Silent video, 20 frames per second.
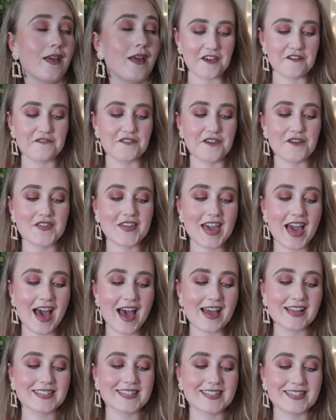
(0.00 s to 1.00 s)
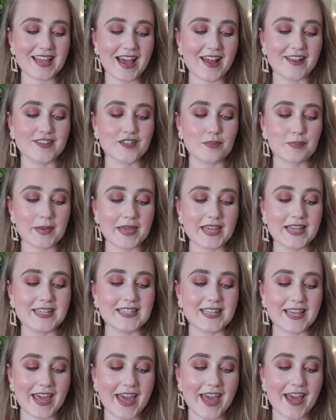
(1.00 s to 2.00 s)
If you can't stand
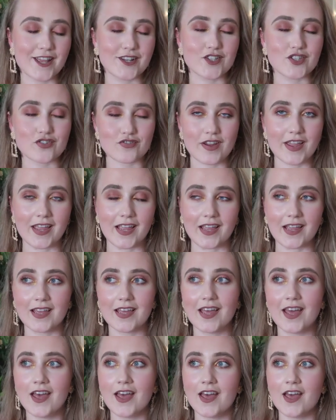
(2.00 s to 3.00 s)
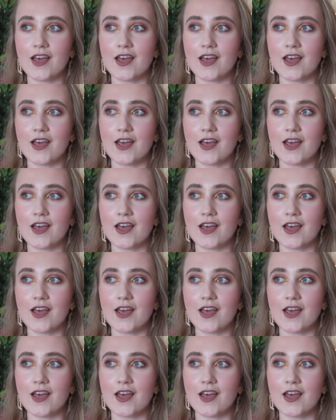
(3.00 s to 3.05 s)
PDA, drink.